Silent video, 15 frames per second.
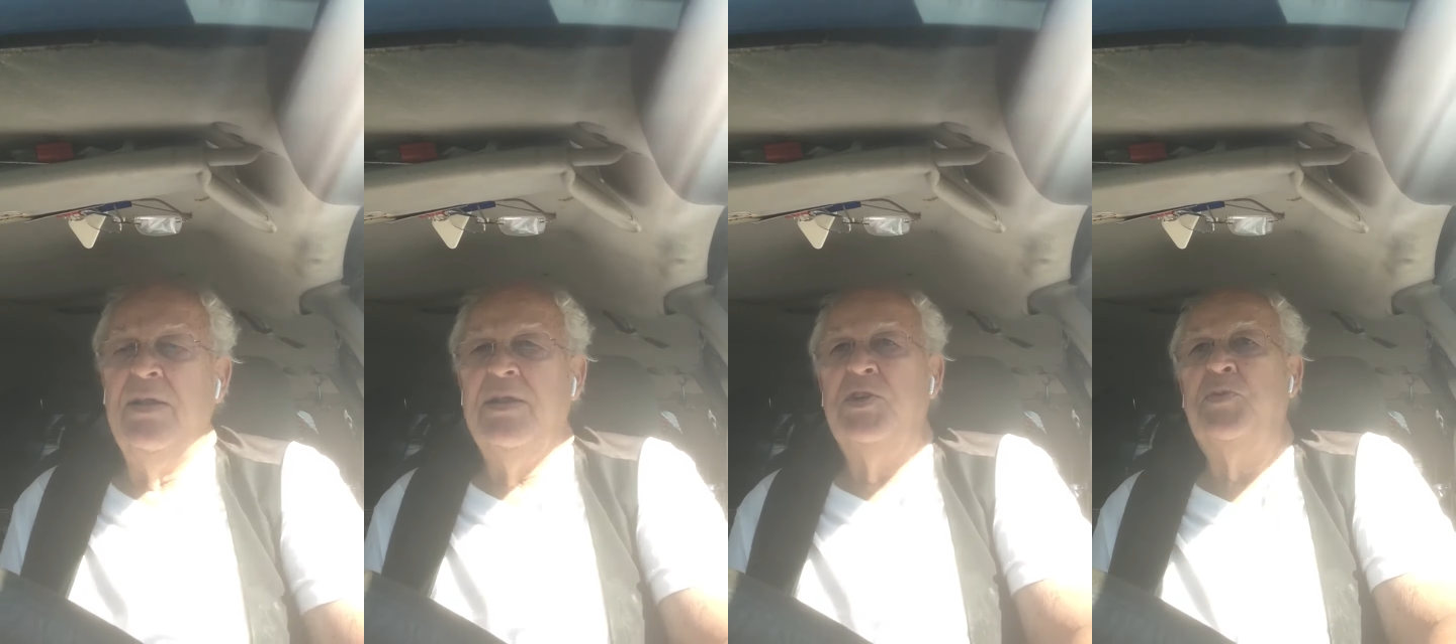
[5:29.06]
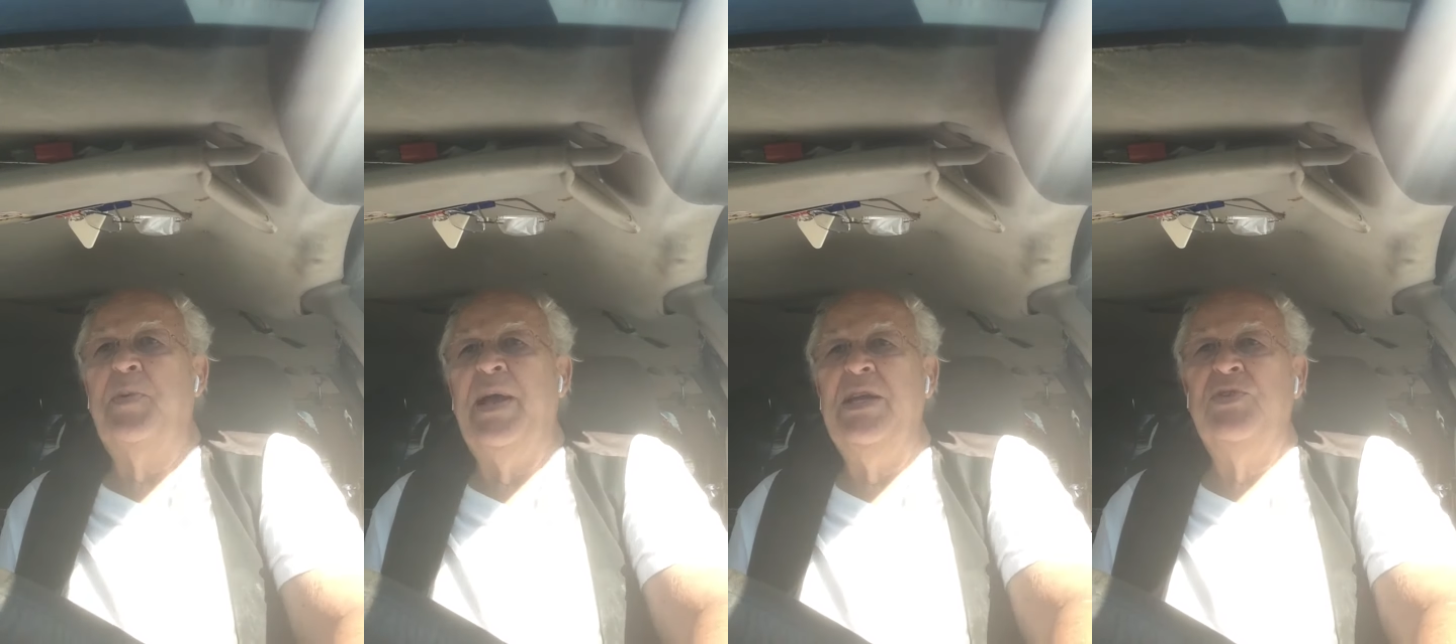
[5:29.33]
the
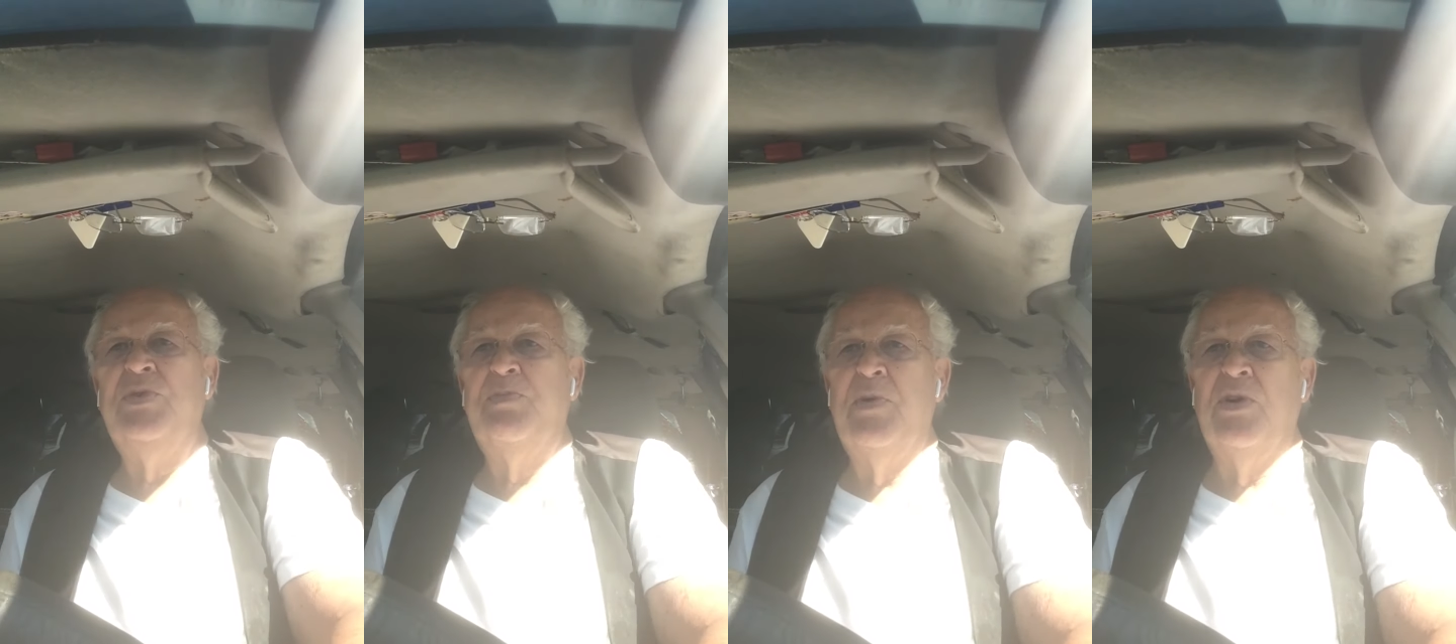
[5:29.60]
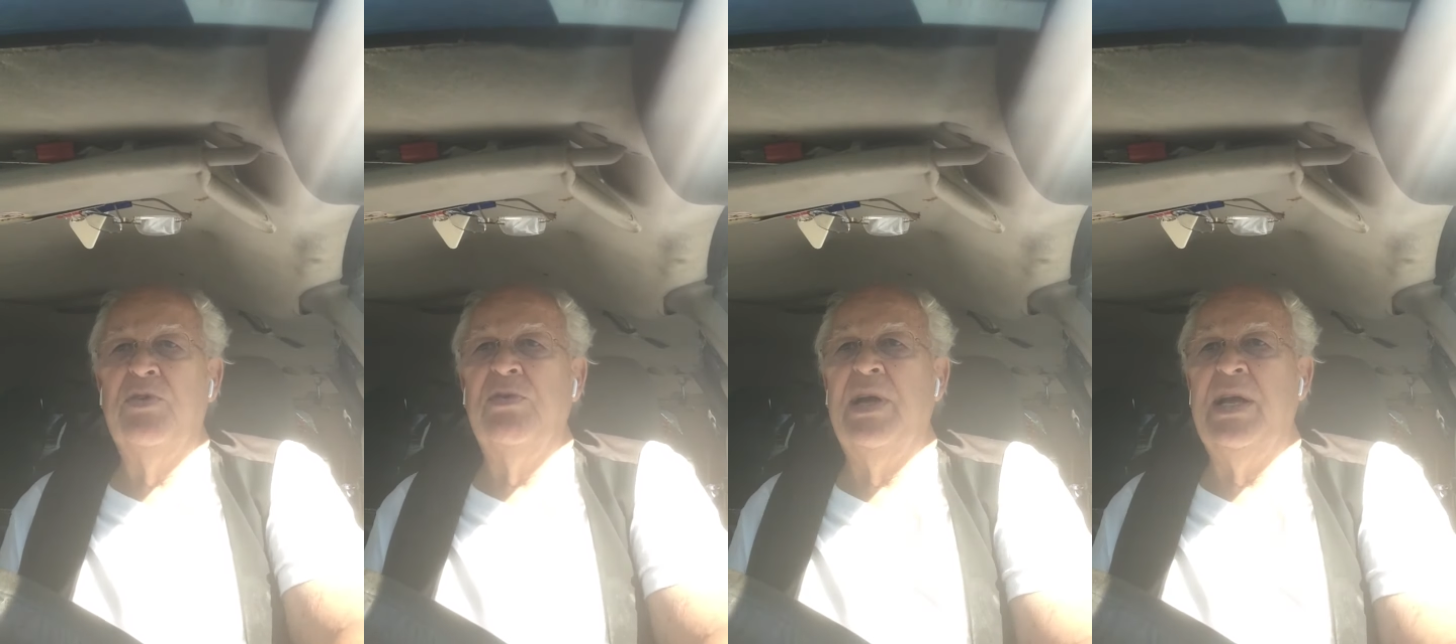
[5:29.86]
space
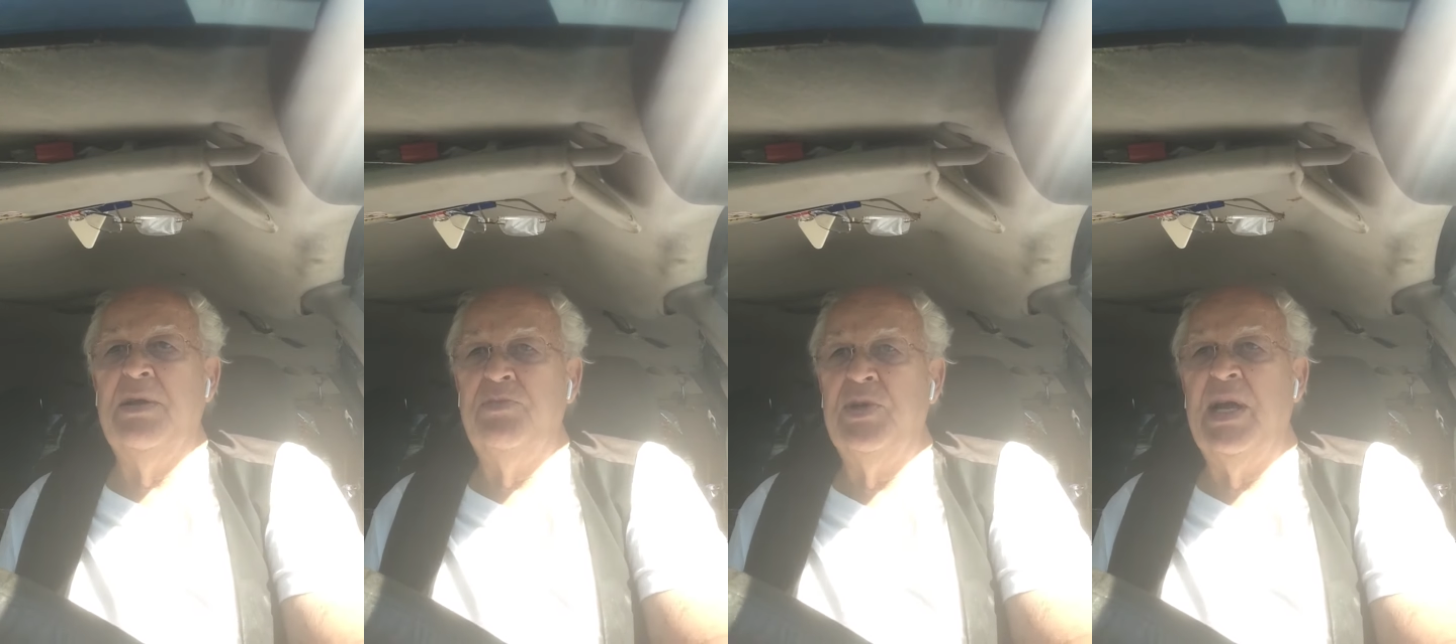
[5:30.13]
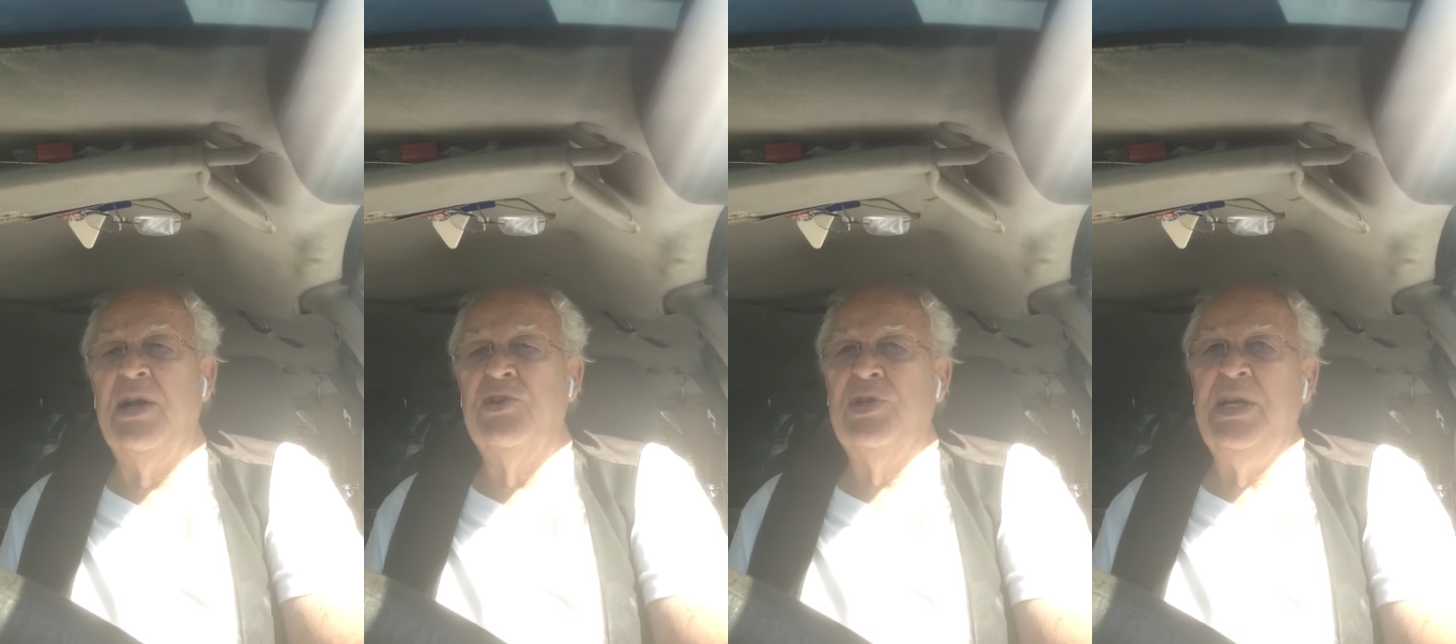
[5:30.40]
programs
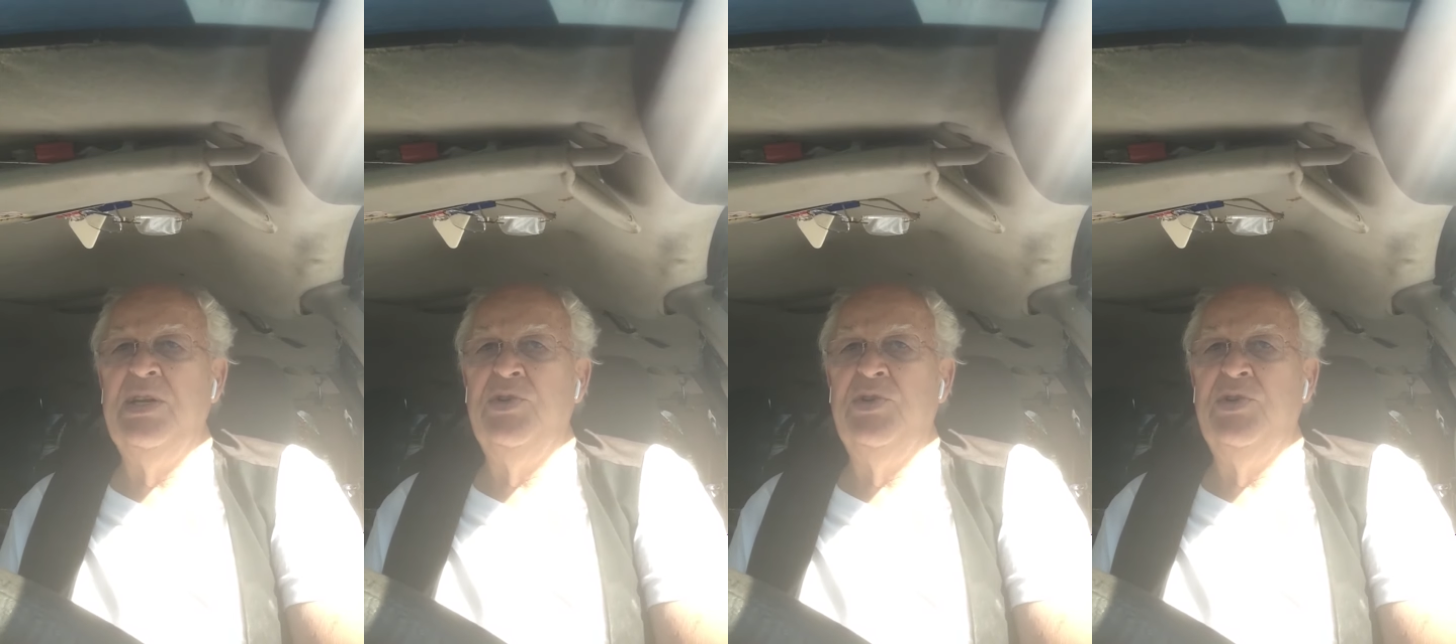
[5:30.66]
actually